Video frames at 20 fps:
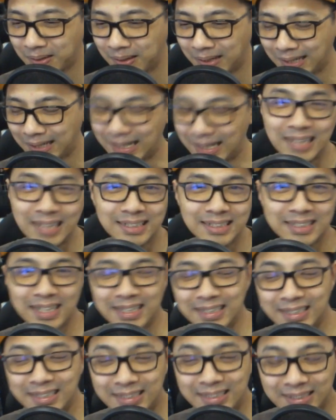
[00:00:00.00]
In
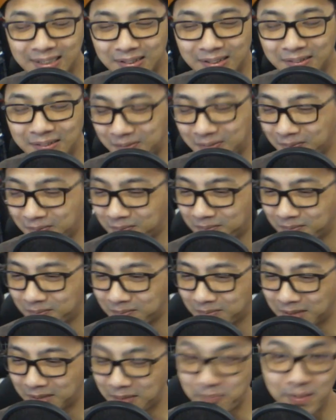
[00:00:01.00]
hindsight, it's not
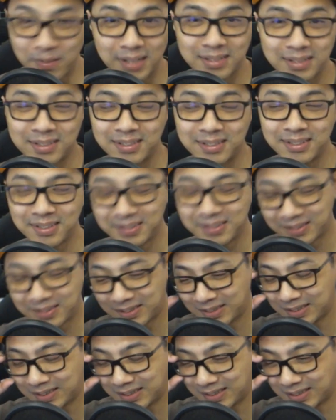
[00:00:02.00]
the best,
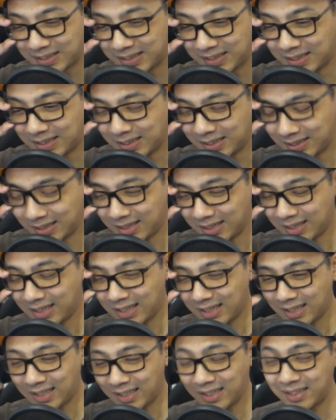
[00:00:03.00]

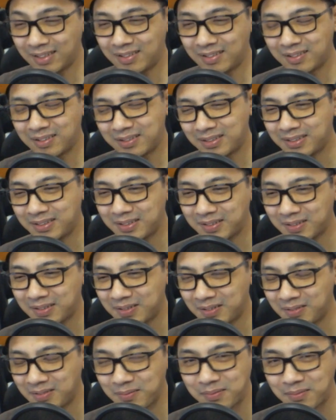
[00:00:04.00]
but
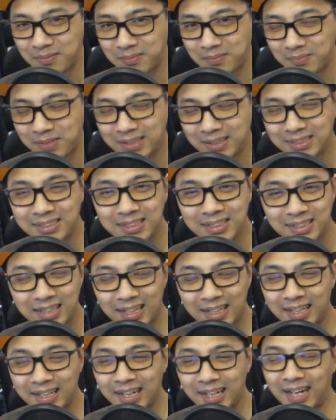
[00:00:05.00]
still,
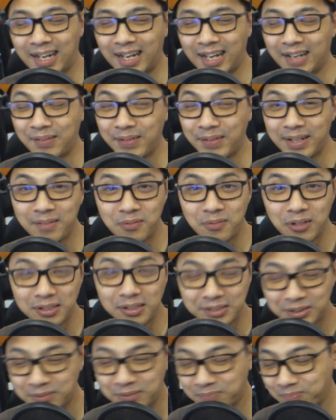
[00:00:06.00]
I went and
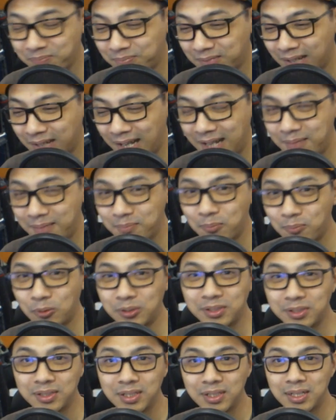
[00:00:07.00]
watched. And
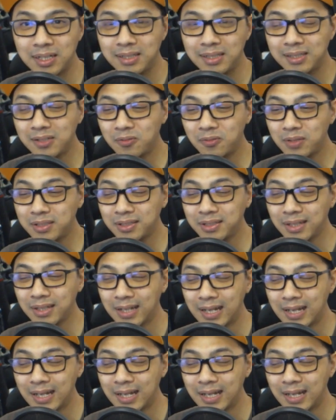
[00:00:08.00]
Monster Hunter was